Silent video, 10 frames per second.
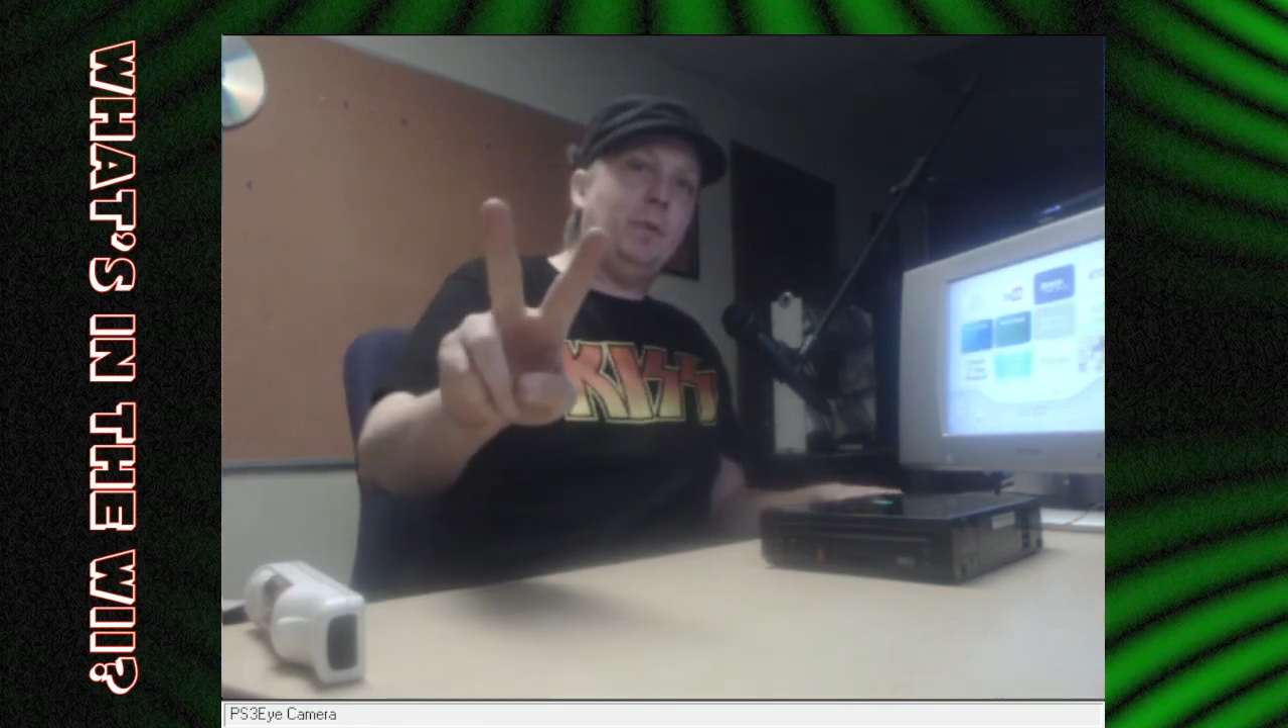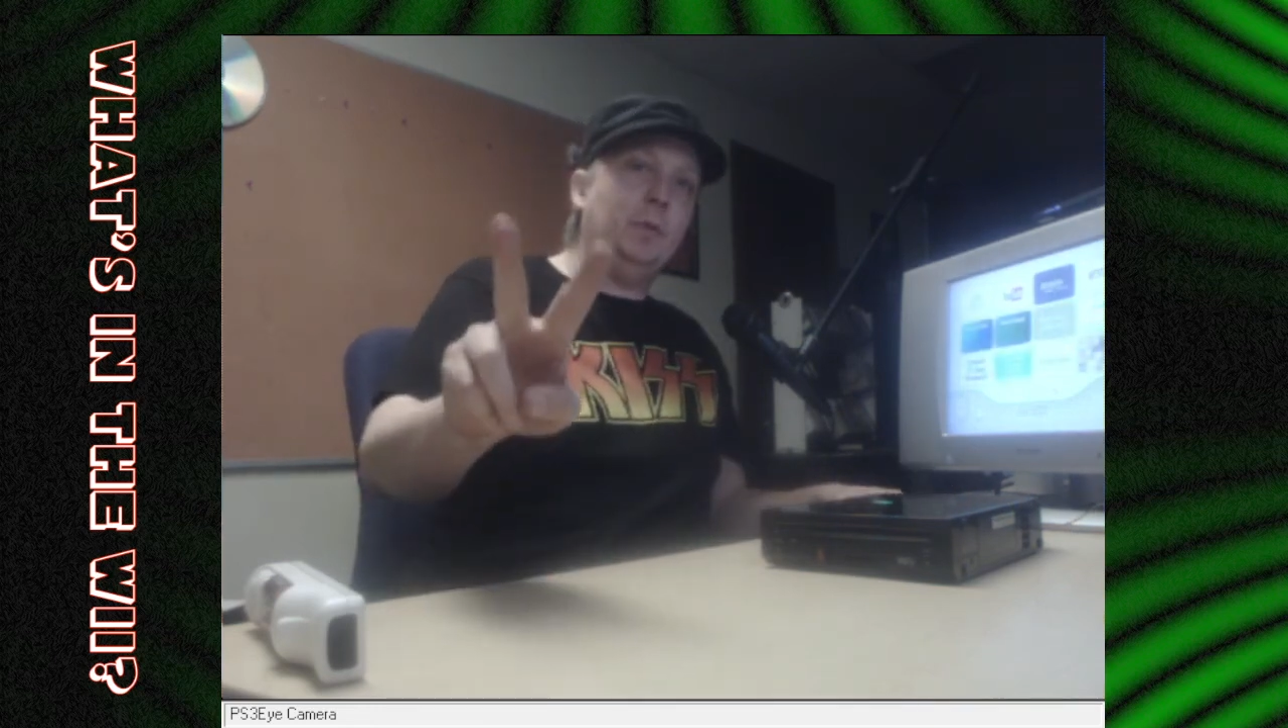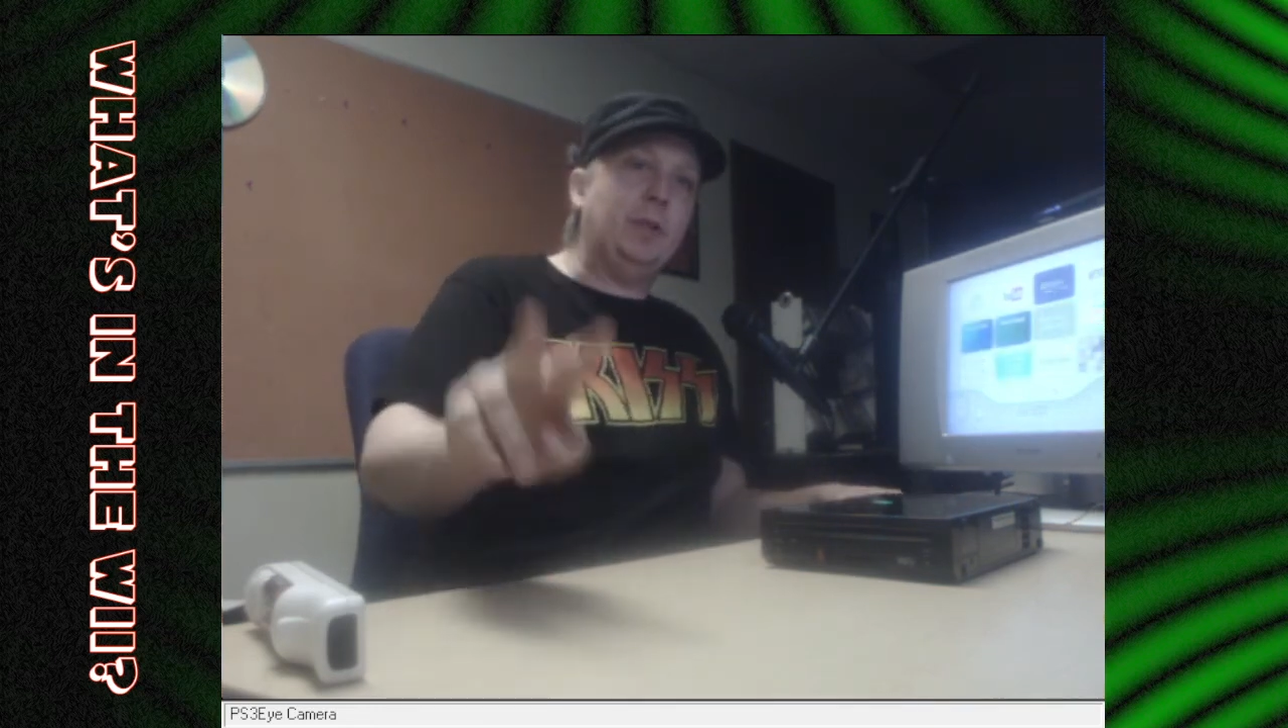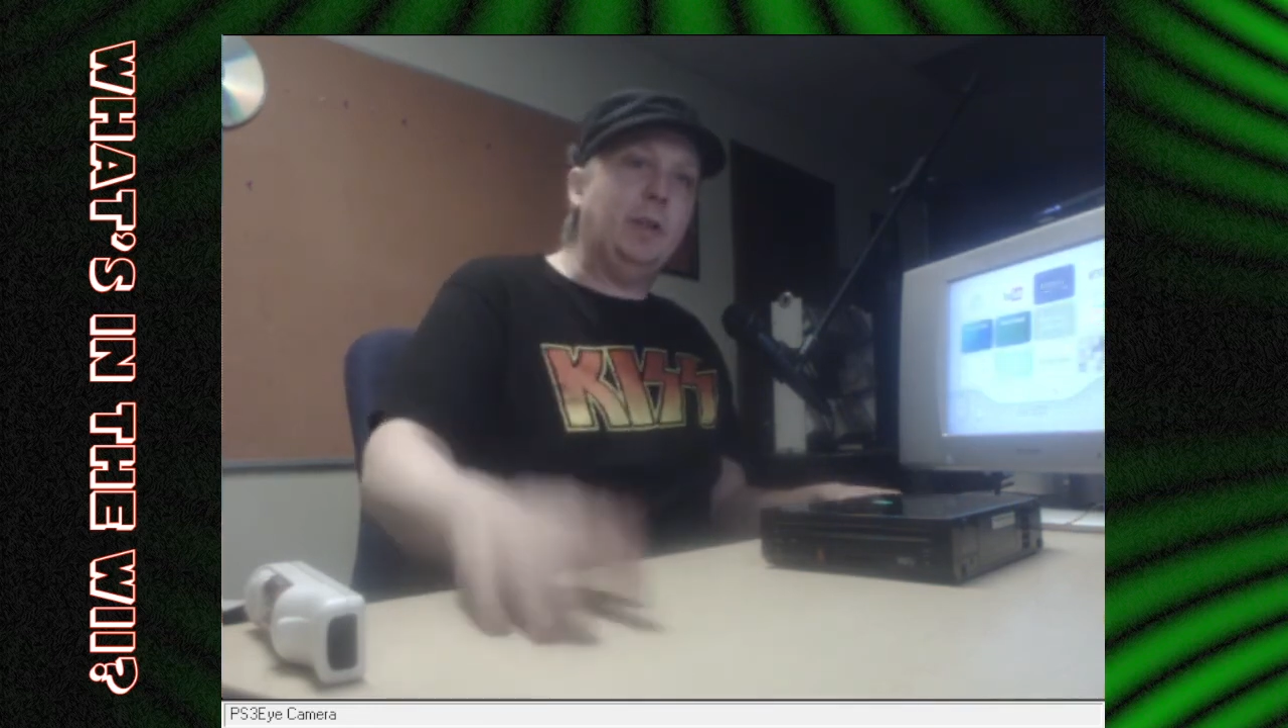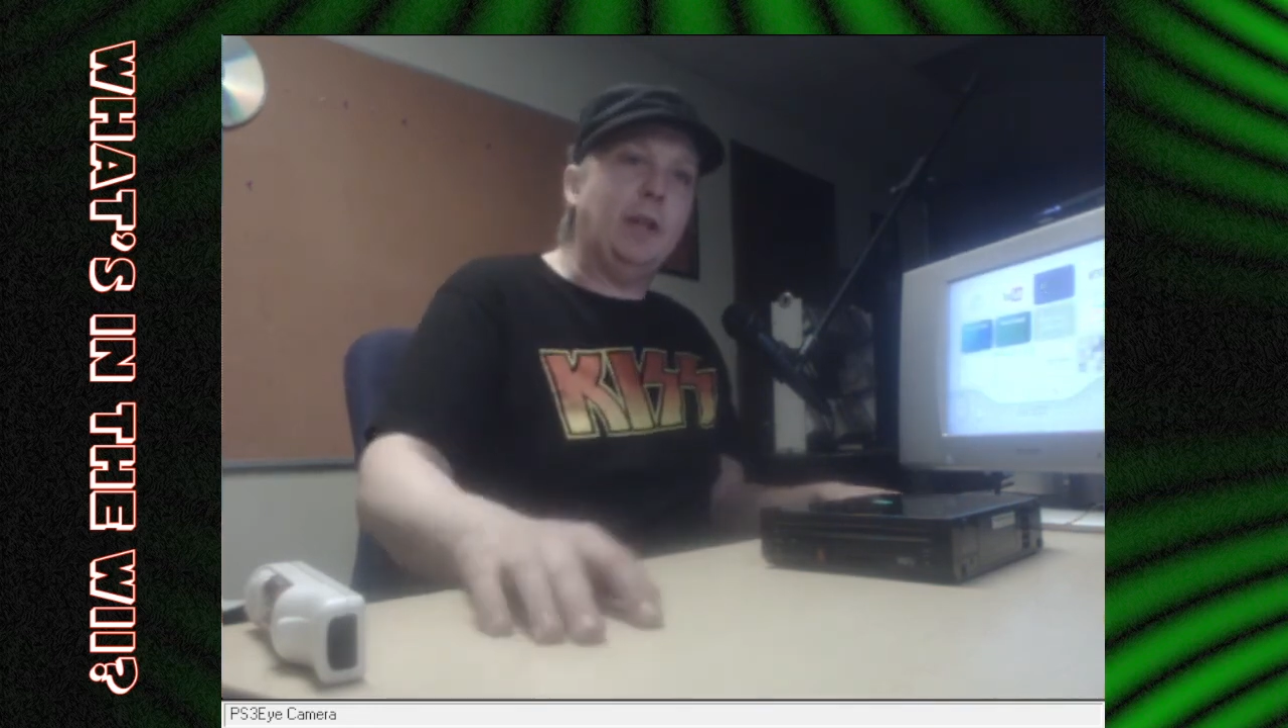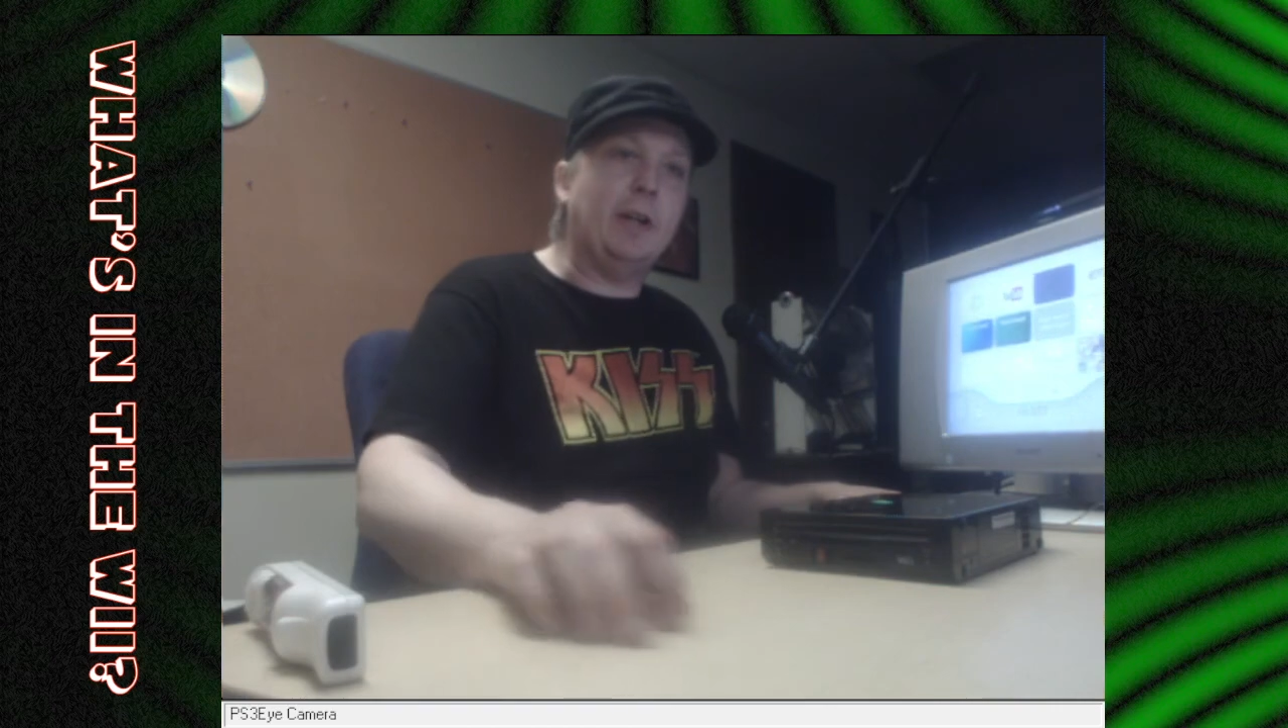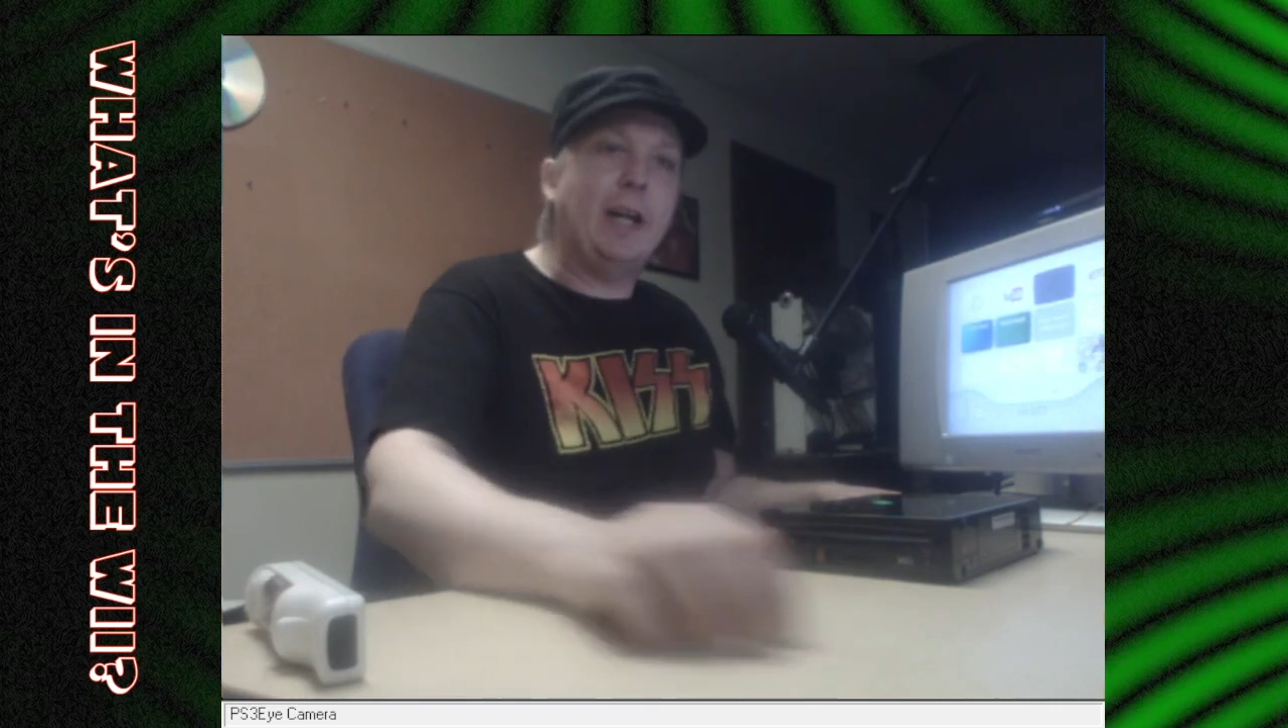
We'll see you later,